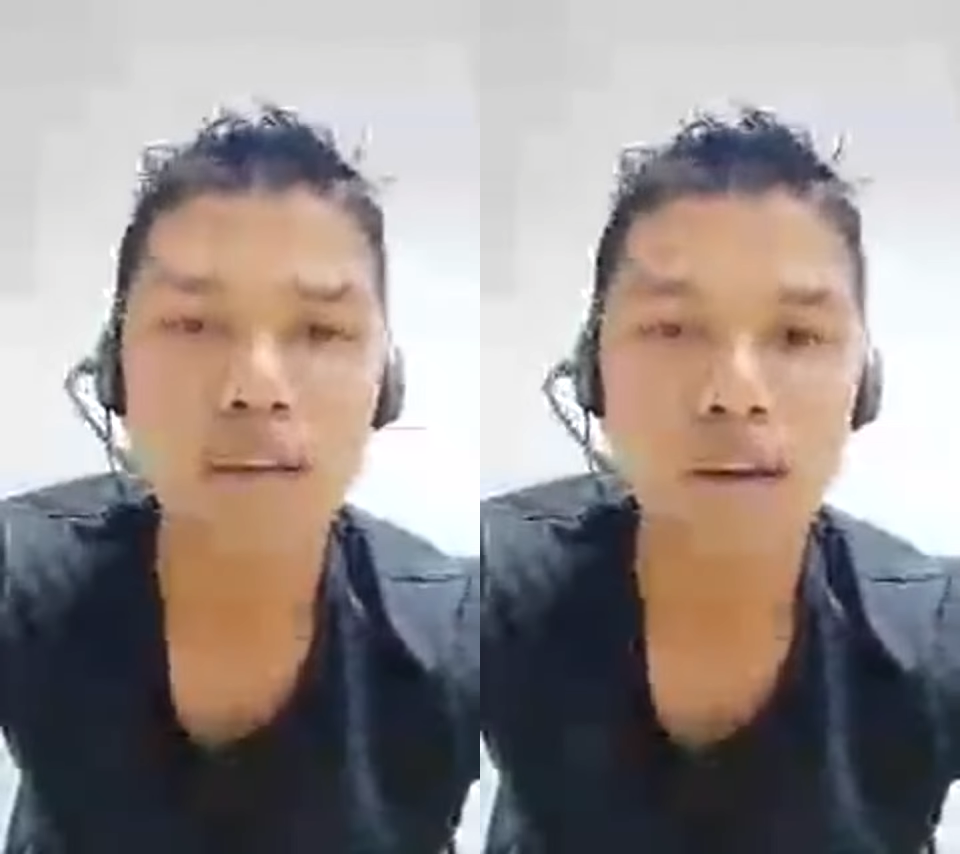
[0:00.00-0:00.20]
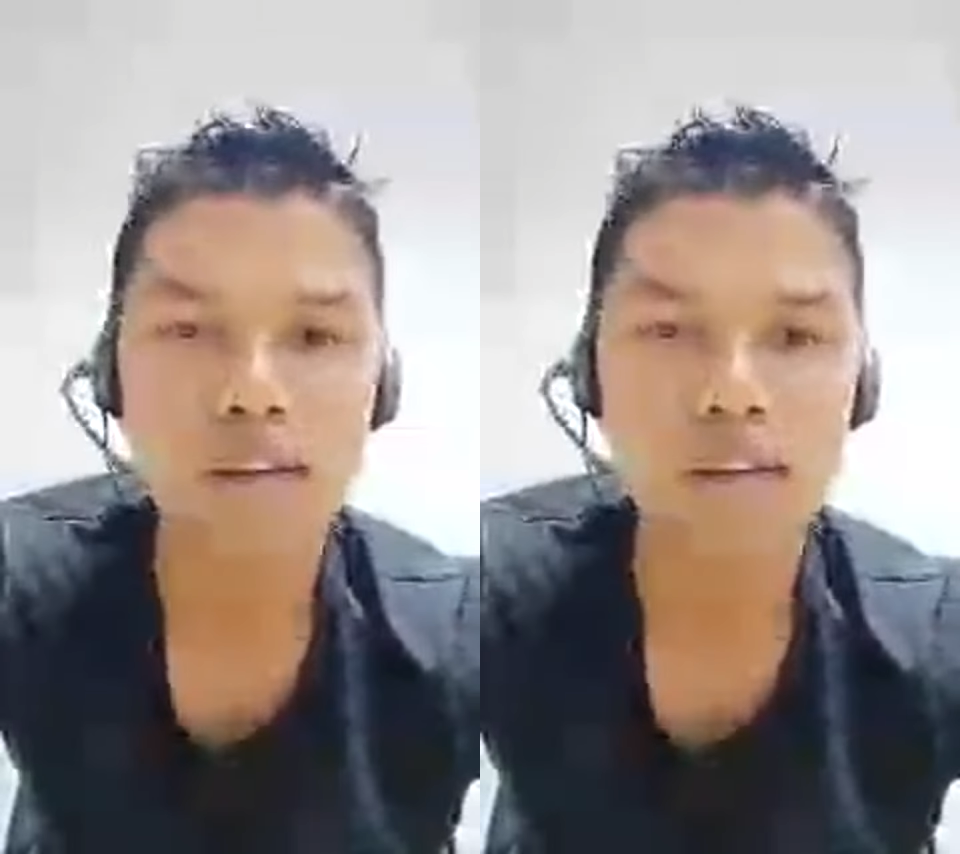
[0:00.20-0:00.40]

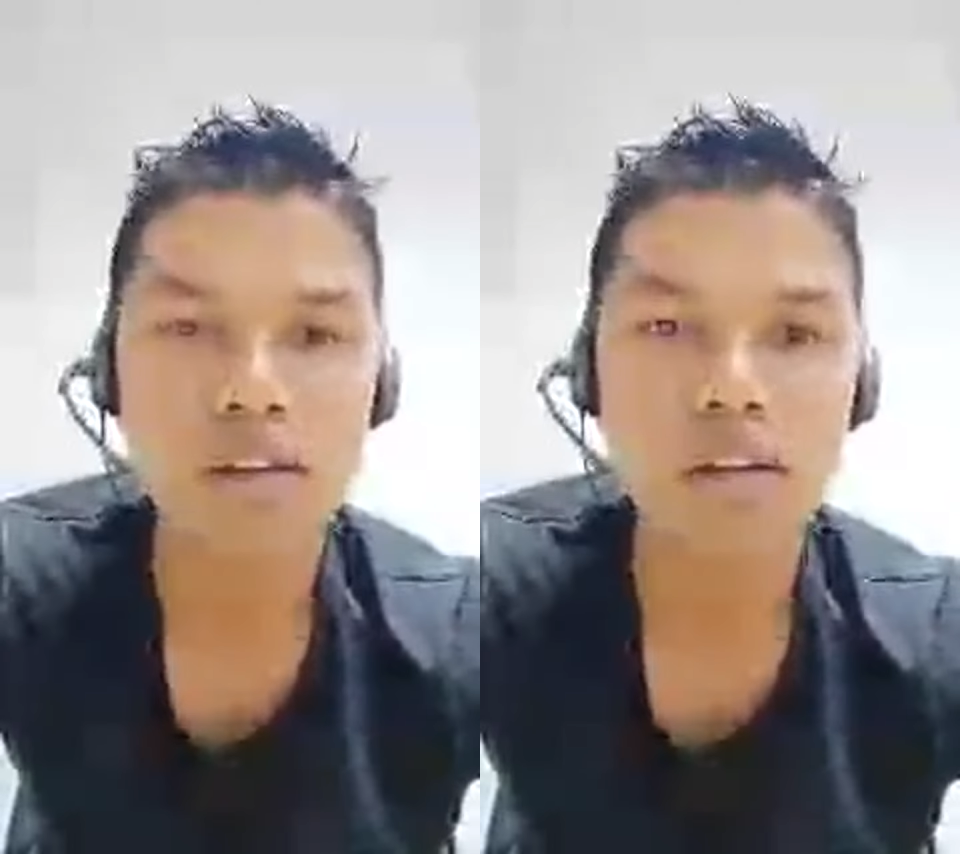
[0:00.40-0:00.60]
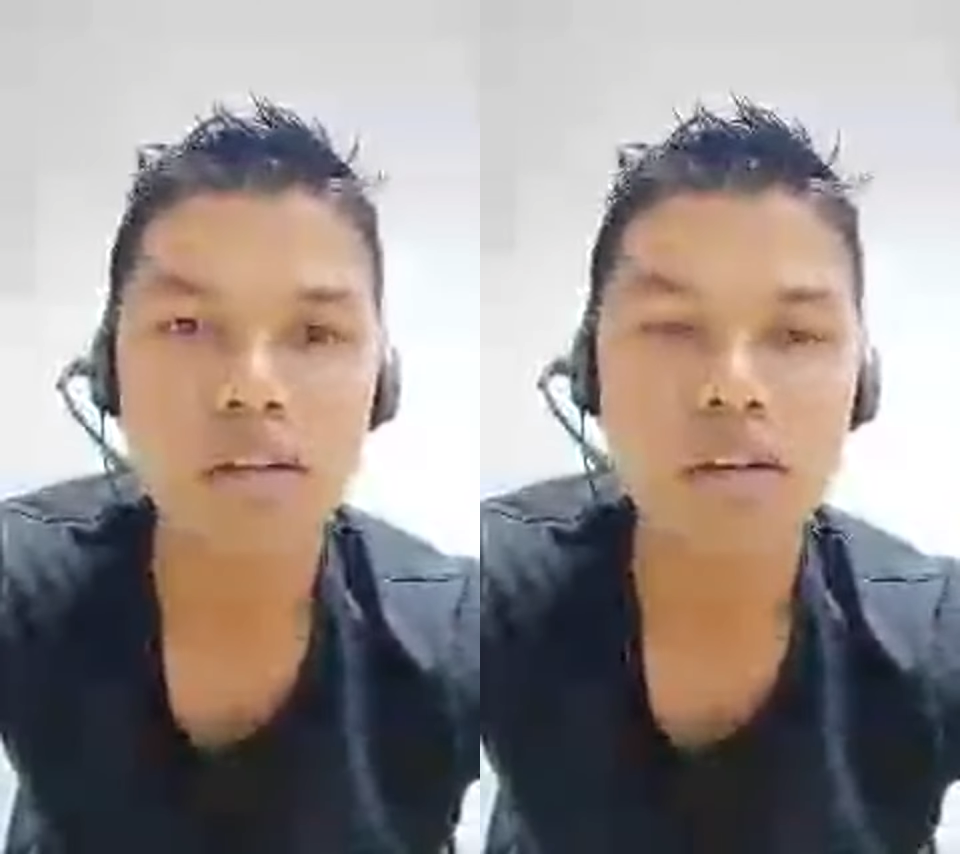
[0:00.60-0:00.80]

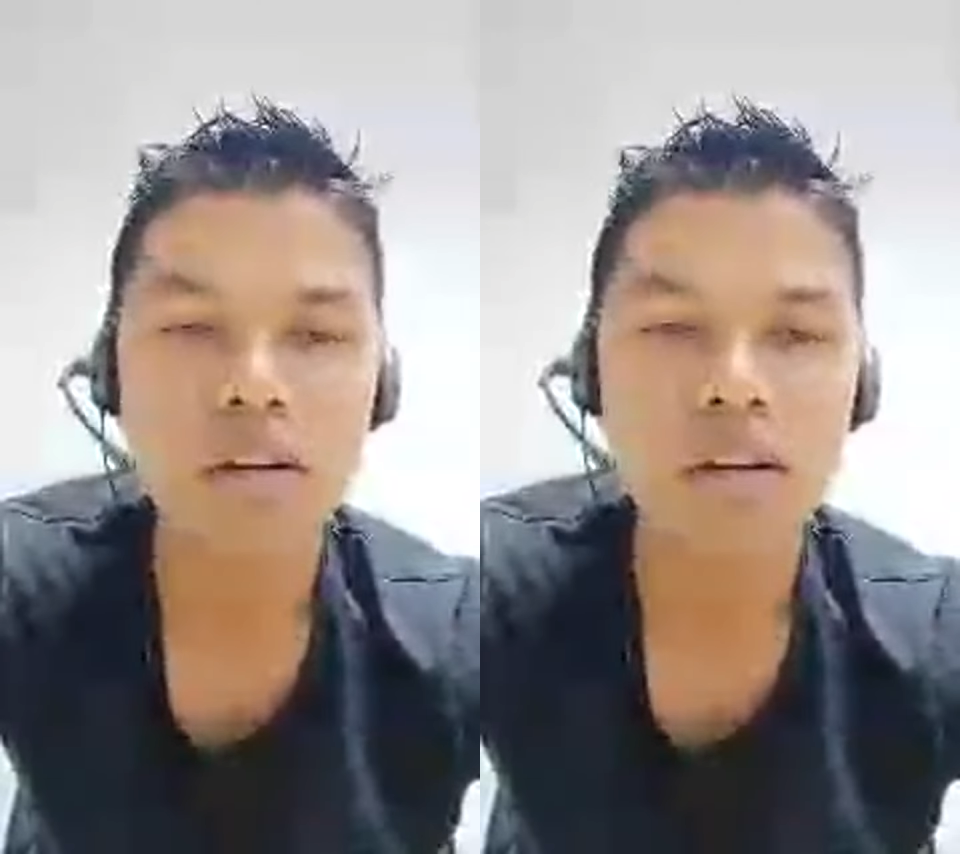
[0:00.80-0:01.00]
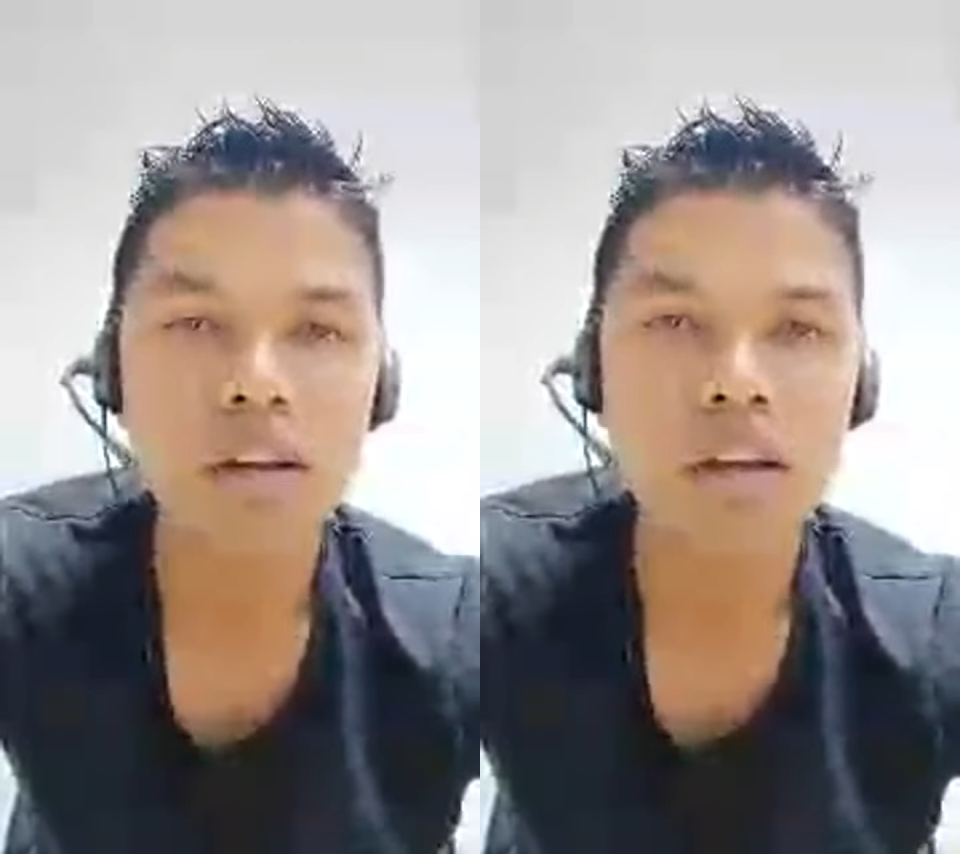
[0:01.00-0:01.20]
nature
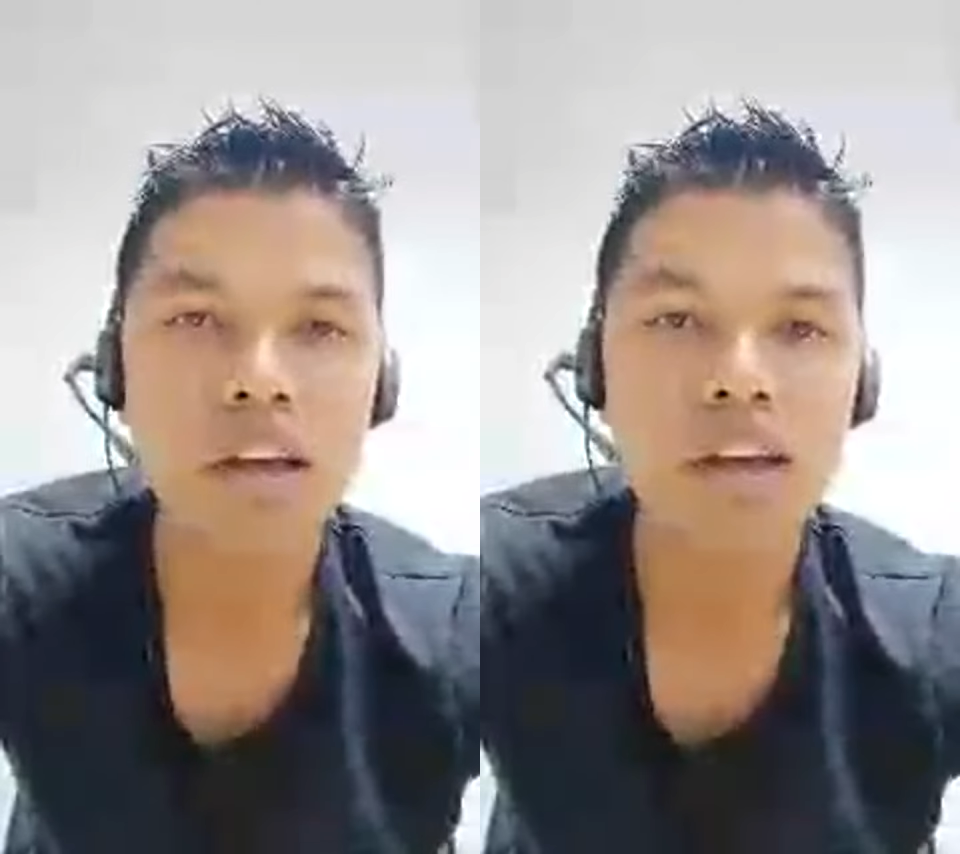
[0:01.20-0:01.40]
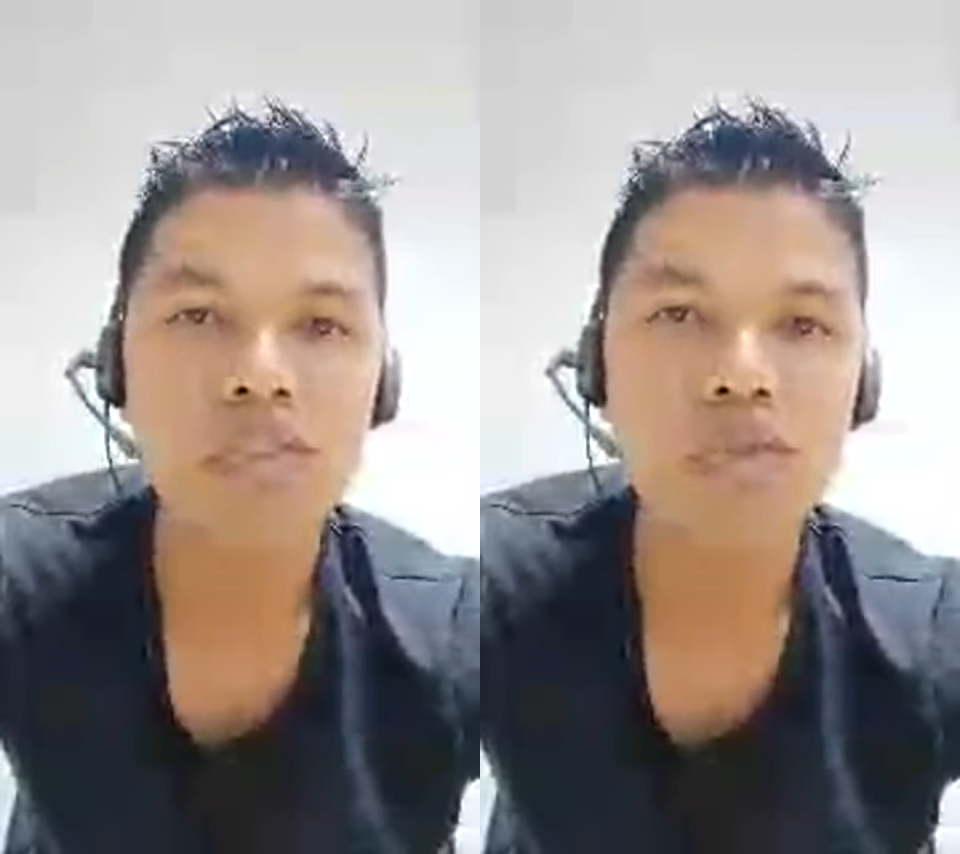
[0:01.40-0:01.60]

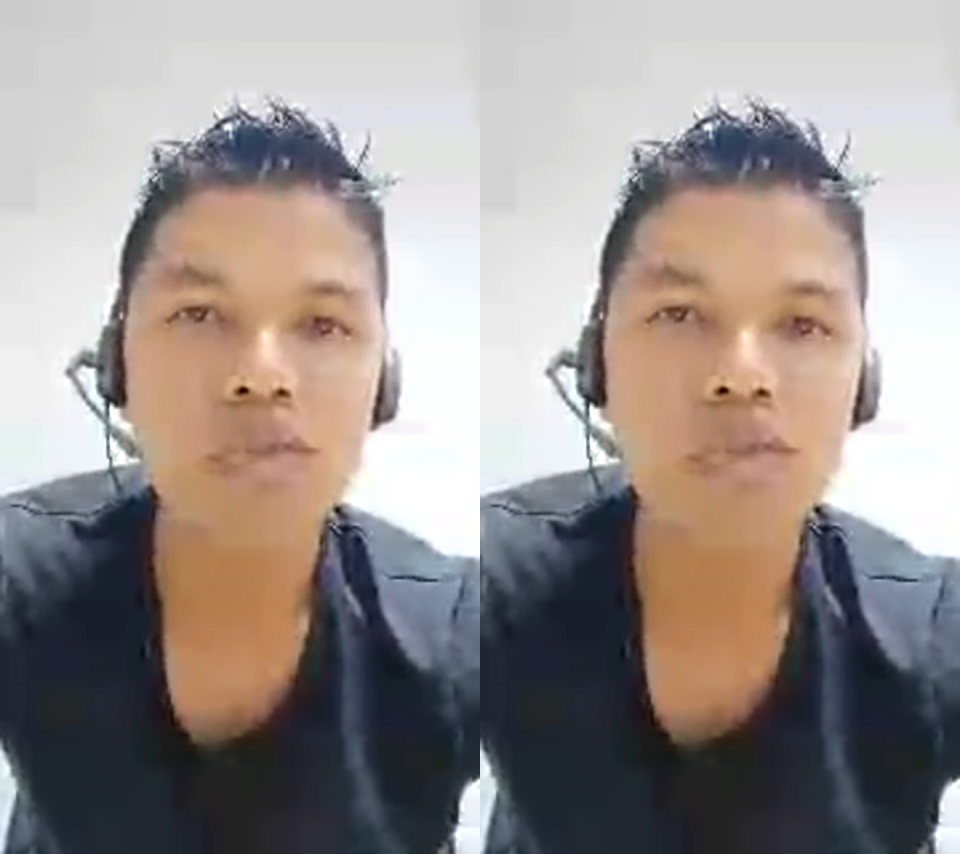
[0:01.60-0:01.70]
as well.